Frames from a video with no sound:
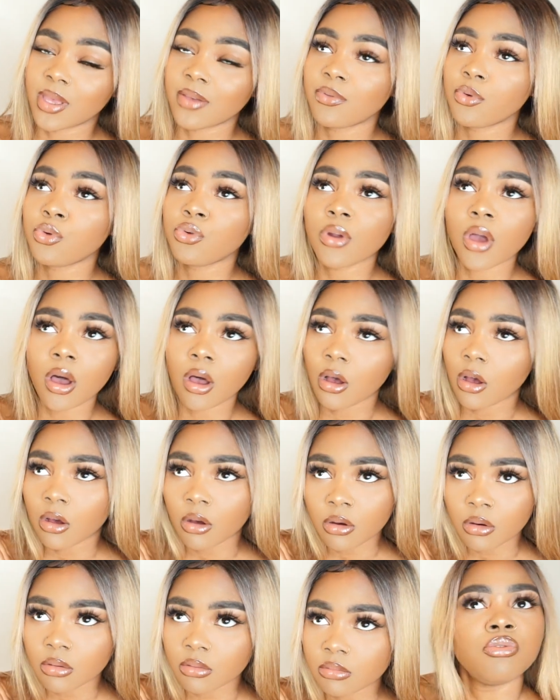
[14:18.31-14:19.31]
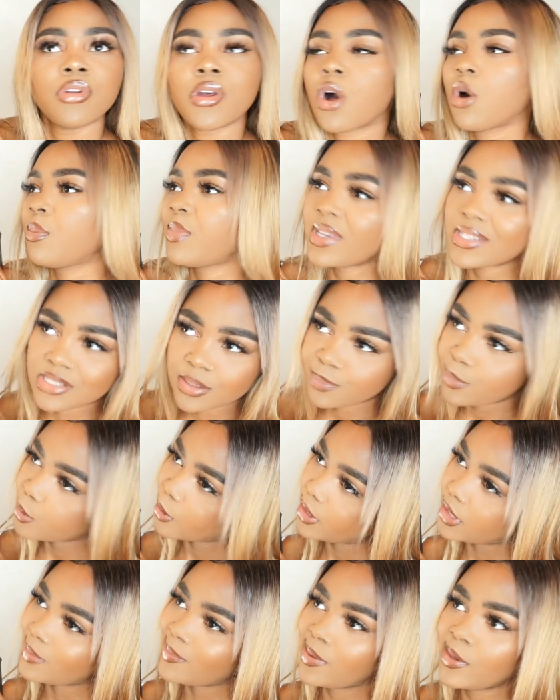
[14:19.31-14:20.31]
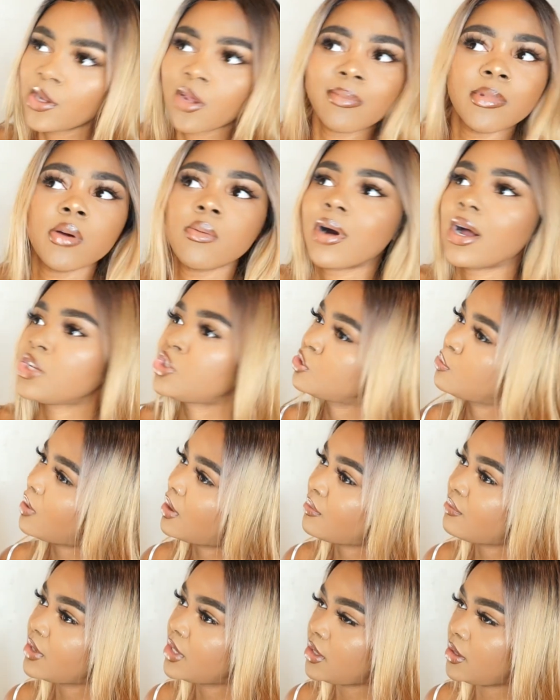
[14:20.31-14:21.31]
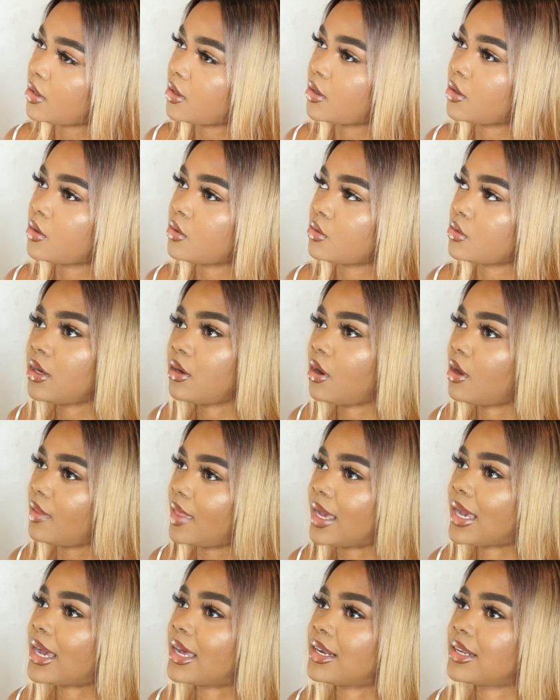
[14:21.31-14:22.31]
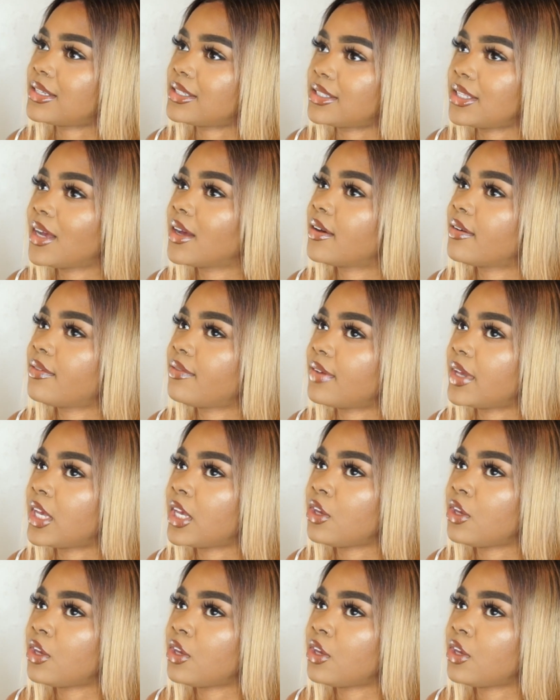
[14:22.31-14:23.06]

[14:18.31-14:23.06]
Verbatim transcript: If you know who don't be supporting me, you don't be watching my videos and all that kind of stuff,